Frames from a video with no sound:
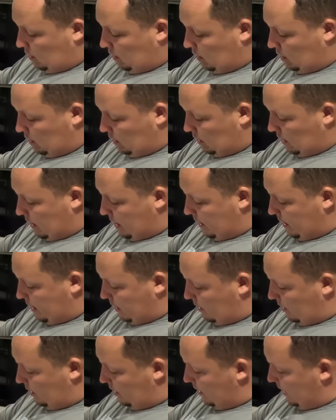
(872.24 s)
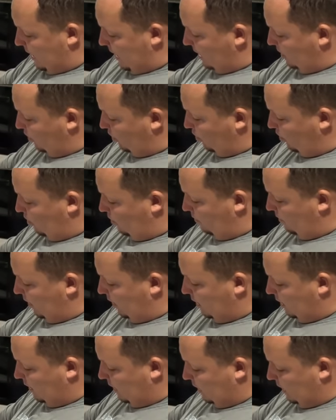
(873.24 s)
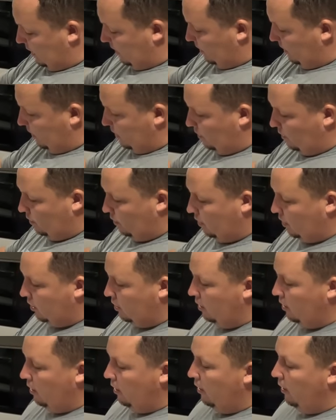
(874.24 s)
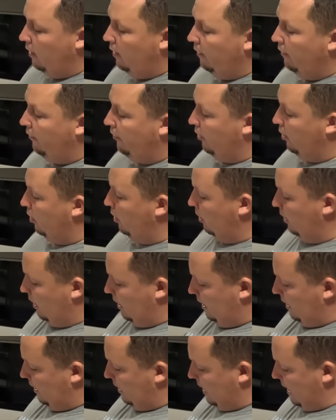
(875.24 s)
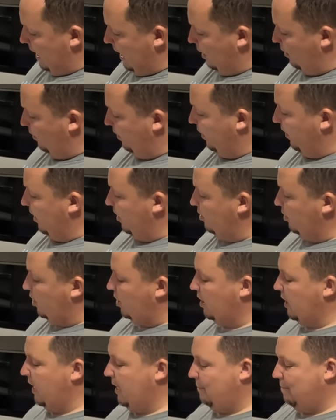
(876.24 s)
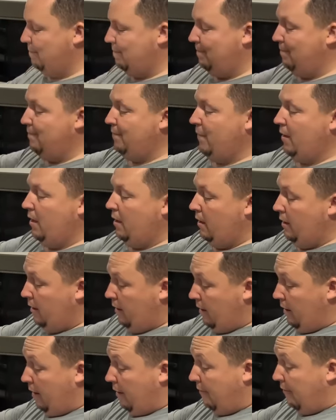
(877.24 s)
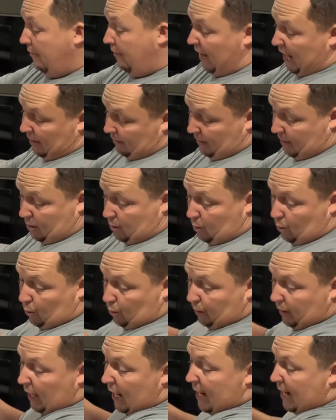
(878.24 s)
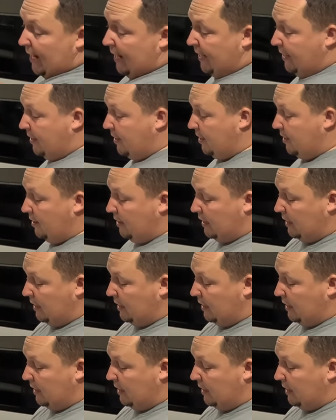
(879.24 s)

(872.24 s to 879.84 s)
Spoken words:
Talea, natural materials for a healthier sleep. Very cool, guys.